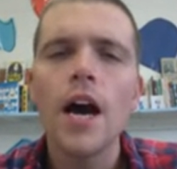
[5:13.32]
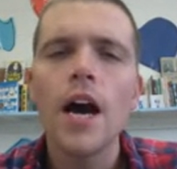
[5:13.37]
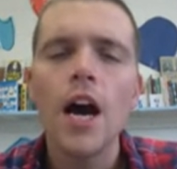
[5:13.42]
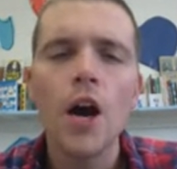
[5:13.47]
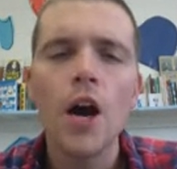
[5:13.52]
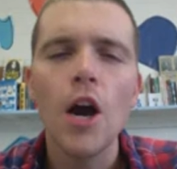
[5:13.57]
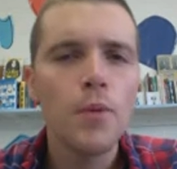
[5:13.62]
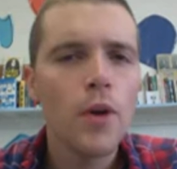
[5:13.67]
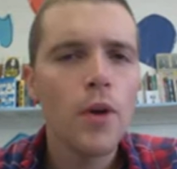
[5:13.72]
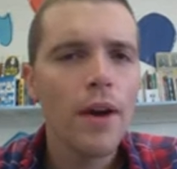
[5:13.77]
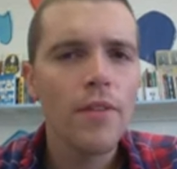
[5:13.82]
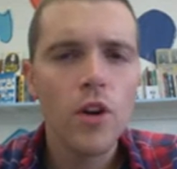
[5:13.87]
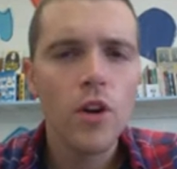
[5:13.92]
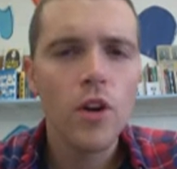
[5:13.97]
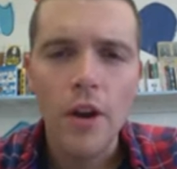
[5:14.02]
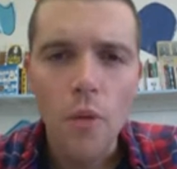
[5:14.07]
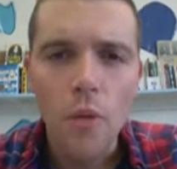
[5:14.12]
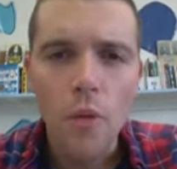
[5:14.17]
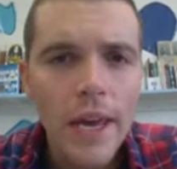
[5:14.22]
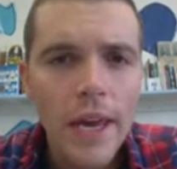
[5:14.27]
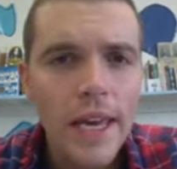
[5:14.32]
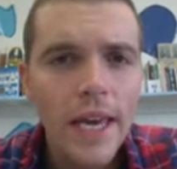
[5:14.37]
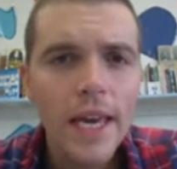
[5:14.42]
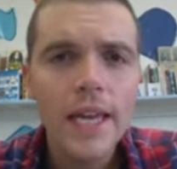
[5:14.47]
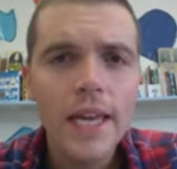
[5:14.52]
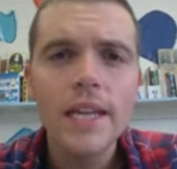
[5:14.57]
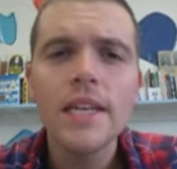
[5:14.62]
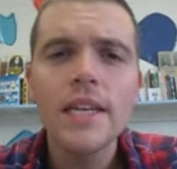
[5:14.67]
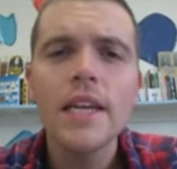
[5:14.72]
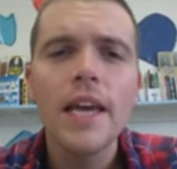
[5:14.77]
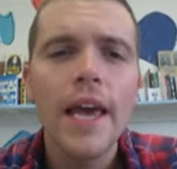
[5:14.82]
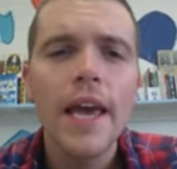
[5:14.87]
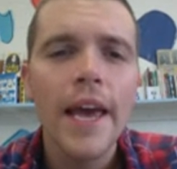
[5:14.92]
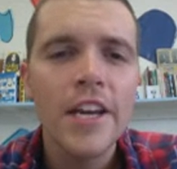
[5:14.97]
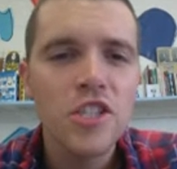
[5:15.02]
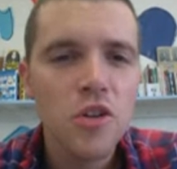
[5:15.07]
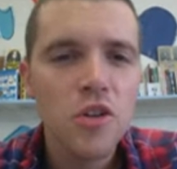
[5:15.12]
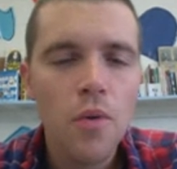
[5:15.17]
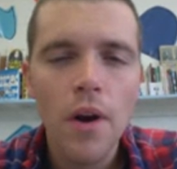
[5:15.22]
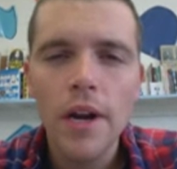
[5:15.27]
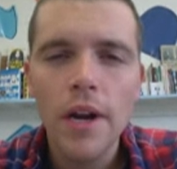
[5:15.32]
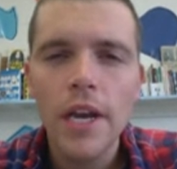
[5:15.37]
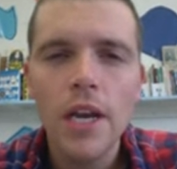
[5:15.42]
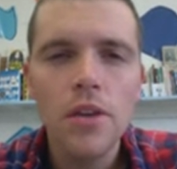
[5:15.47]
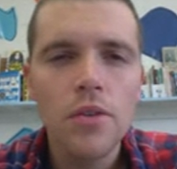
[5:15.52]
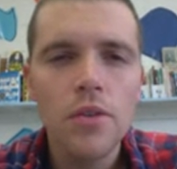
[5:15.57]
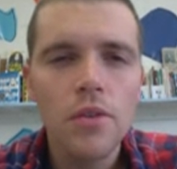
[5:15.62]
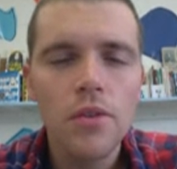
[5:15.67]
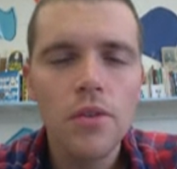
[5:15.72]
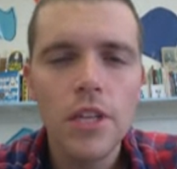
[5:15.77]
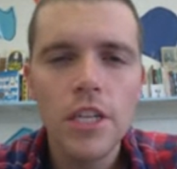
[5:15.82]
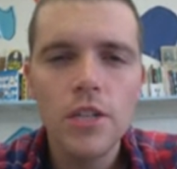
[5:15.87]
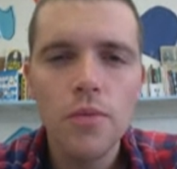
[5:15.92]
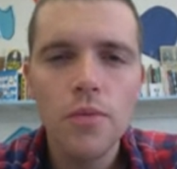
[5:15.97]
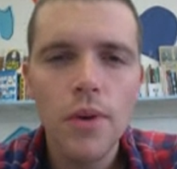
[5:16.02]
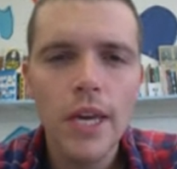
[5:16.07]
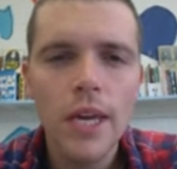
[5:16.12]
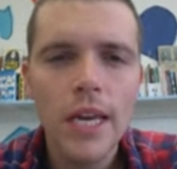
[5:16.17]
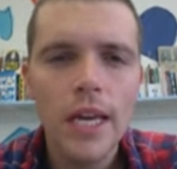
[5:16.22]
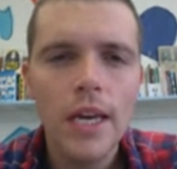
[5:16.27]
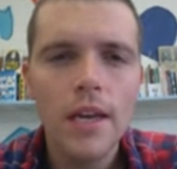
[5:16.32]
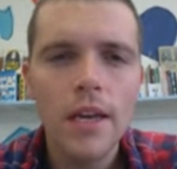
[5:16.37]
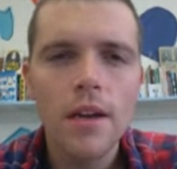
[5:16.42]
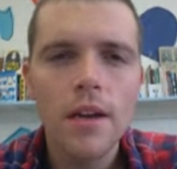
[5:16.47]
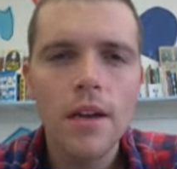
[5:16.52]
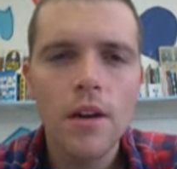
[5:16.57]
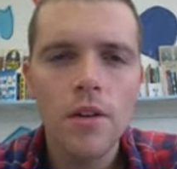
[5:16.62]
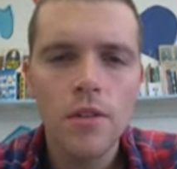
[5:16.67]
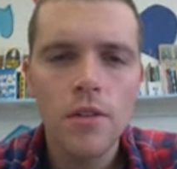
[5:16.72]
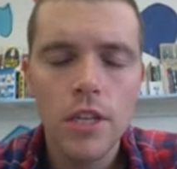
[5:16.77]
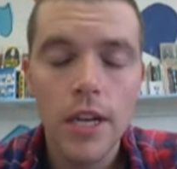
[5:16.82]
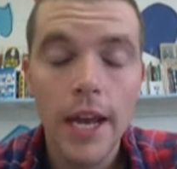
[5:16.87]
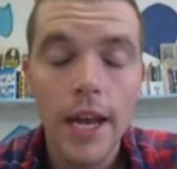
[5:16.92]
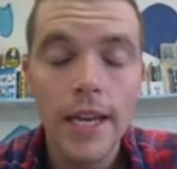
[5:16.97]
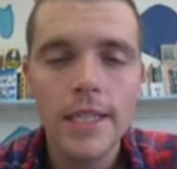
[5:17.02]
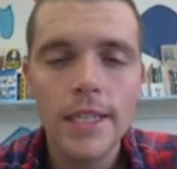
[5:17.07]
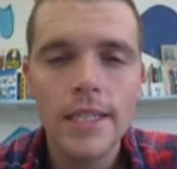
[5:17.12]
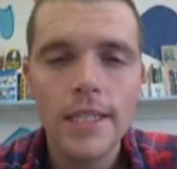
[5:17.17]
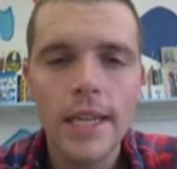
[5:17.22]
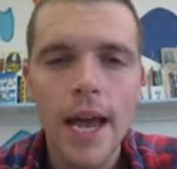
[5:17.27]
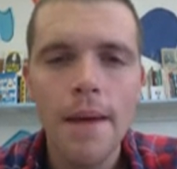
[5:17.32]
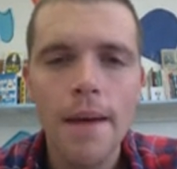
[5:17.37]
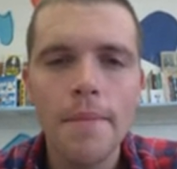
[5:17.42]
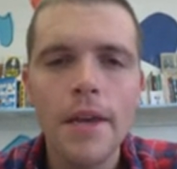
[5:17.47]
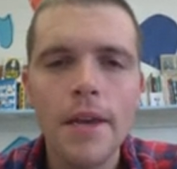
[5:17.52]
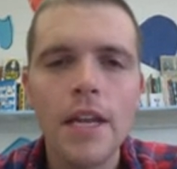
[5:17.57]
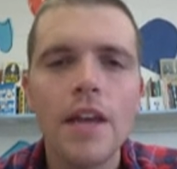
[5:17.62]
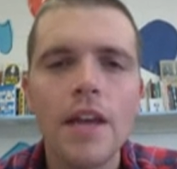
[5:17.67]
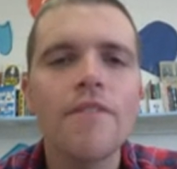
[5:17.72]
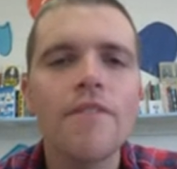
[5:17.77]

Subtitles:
I hope you have a great weekend as you're working through this week or today's assignment.